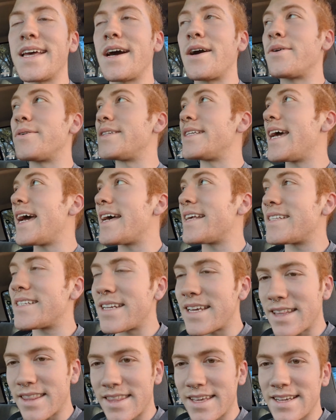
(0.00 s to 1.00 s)
out,
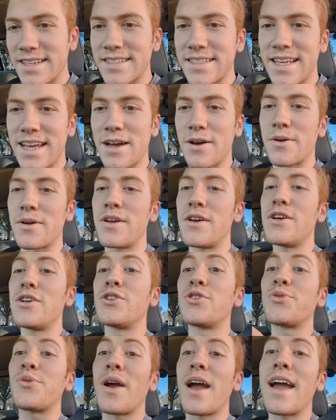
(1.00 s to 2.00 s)
testing things out,
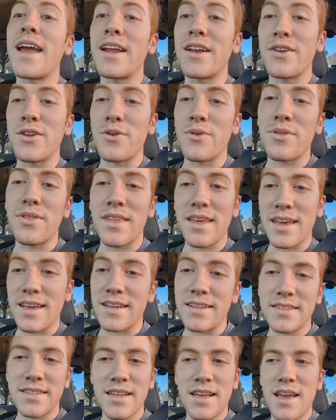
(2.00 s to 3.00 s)
trying new
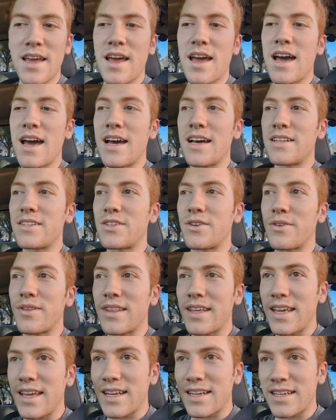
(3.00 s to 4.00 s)
things. So
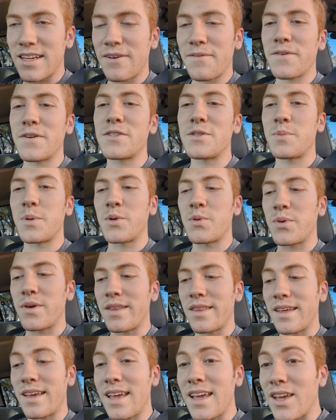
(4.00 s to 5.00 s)
the difference
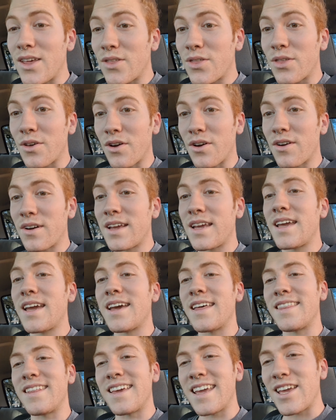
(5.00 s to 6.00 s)
between the E30
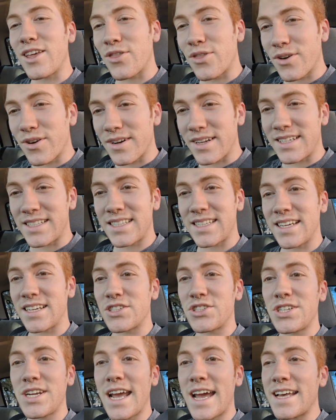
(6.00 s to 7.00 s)
and the
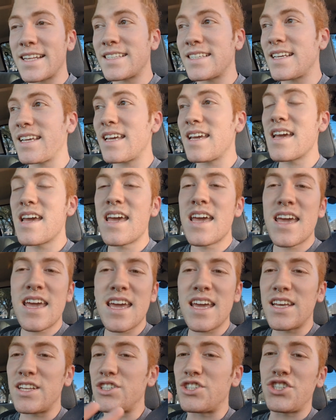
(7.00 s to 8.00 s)
E36 chassis
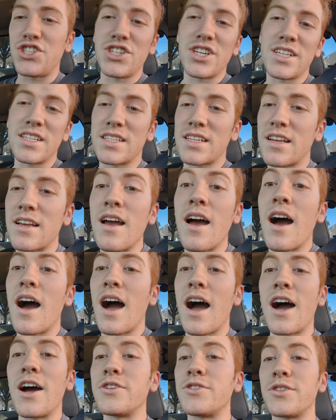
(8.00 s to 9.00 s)
is just
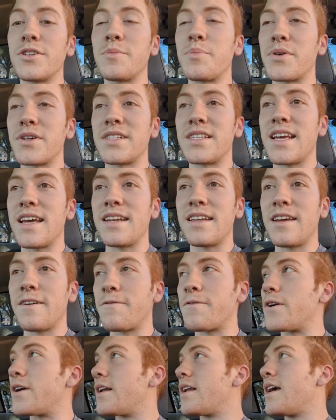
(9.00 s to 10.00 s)
100%
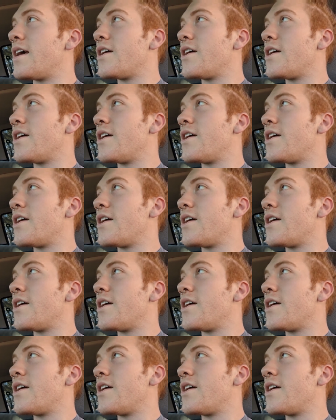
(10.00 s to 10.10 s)
different.